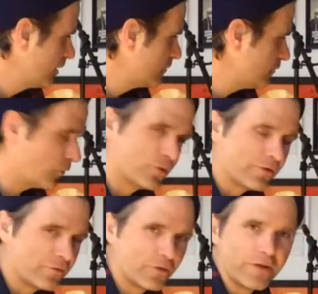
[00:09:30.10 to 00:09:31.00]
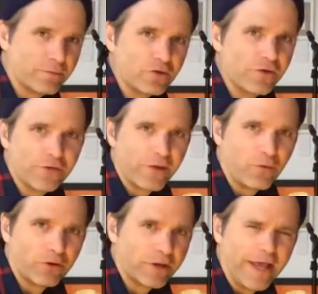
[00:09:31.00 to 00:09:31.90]
for for the movie, or they
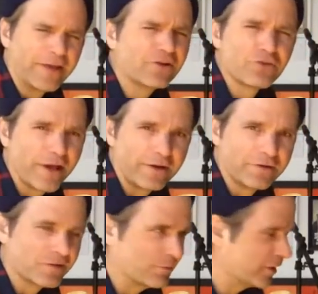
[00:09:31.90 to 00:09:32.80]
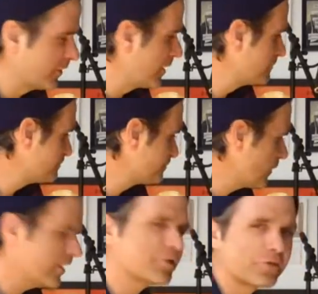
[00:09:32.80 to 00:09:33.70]
or an end credit or something like that. I
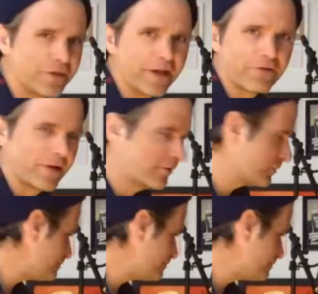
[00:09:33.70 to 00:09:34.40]
think it was for the end credits,